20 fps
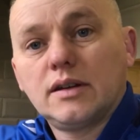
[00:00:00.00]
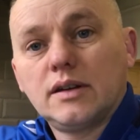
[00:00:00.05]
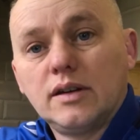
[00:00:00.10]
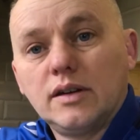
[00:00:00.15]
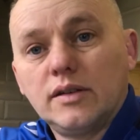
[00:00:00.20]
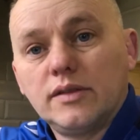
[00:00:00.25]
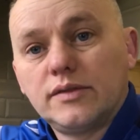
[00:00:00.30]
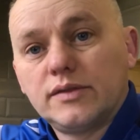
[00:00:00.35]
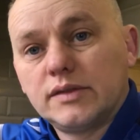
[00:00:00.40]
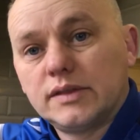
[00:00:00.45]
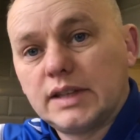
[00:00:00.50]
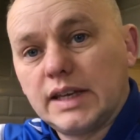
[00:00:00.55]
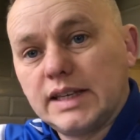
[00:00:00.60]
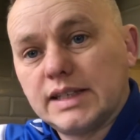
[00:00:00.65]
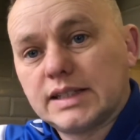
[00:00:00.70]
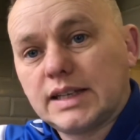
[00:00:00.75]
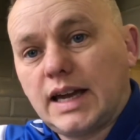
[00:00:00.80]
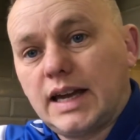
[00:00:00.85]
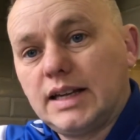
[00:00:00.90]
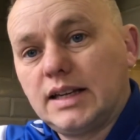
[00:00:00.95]
of
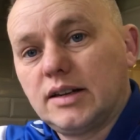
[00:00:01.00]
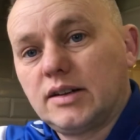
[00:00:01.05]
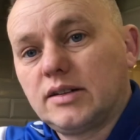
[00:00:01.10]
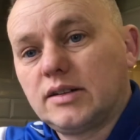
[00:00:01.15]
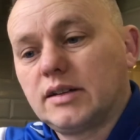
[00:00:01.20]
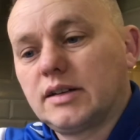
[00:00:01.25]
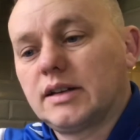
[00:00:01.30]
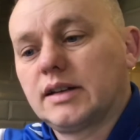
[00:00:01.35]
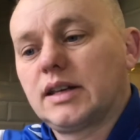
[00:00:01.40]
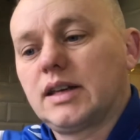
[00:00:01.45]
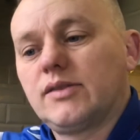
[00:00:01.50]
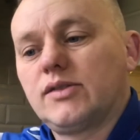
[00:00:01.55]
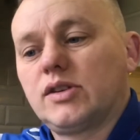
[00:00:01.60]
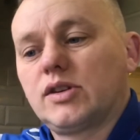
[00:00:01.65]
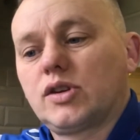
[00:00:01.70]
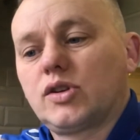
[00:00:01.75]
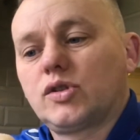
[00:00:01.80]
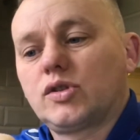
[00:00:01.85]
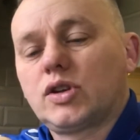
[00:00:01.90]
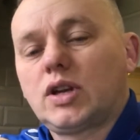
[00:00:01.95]
descaler and give it a
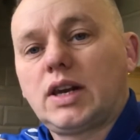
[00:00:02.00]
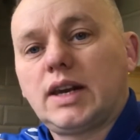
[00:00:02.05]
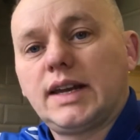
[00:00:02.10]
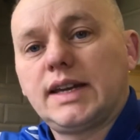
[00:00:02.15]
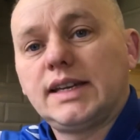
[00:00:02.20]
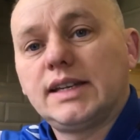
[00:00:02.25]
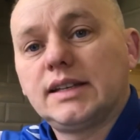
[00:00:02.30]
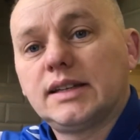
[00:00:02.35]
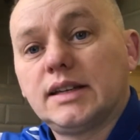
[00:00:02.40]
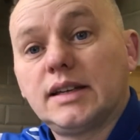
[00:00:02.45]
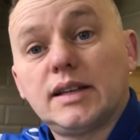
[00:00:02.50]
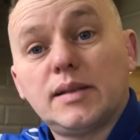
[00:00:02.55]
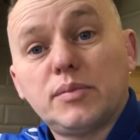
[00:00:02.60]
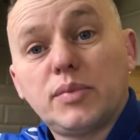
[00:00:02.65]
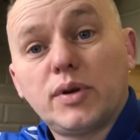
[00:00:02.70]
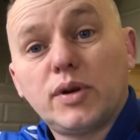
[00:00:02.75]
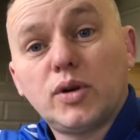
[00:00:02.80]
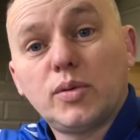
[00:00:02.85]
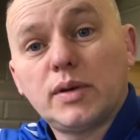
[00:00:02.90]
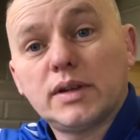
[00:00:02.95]
good clean and then
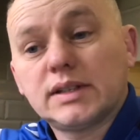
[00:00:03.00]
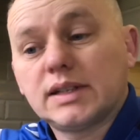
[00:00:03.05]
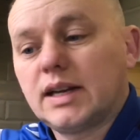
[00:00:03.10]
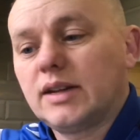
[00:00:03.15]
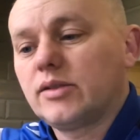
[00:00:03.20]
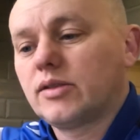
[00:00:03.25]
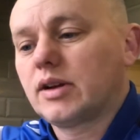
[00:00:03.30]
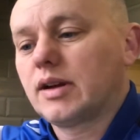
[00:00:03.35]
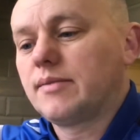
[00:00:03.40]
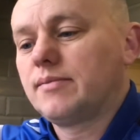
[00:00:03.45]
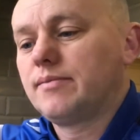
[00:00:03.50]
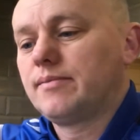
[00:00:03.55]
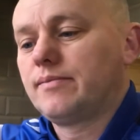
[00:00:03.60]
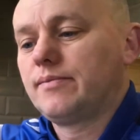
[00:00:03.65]
put it all back together again.